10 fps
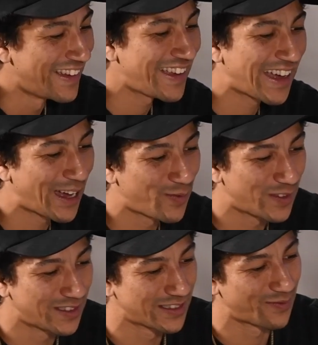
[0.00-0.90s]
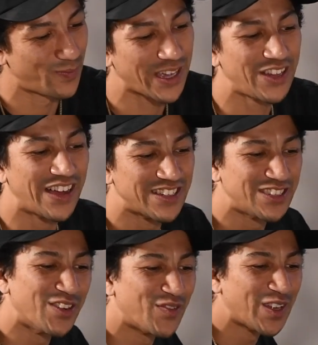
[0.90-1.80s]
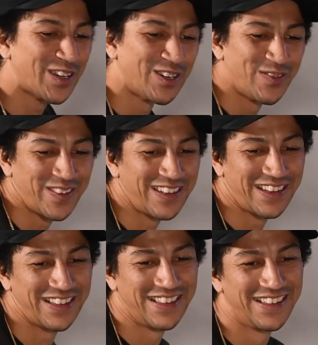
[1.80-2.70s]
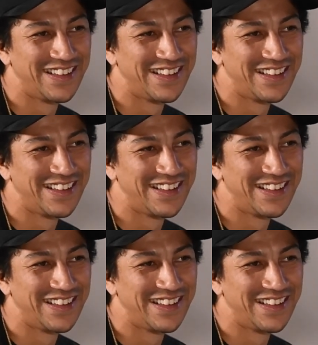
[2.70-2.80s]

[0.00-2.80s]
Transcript: I love the Bill, but yeah, he knows.